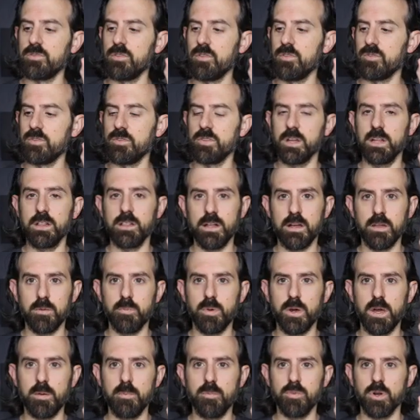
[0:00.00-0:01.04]
So they're in the clown
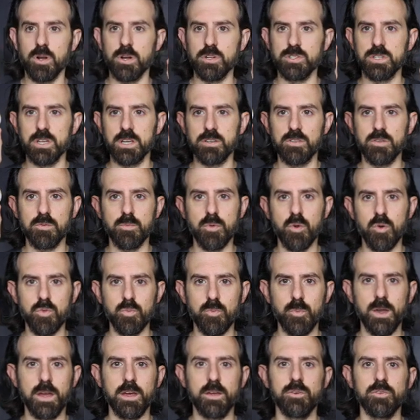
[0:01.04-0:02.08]
pied project. They're
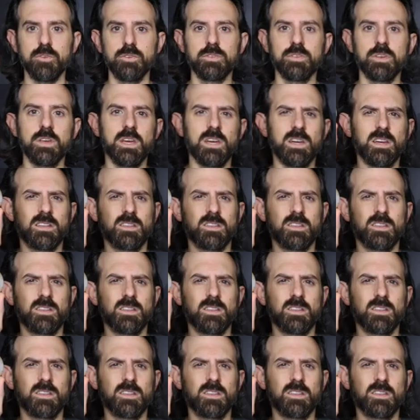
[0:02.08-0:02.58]
both males.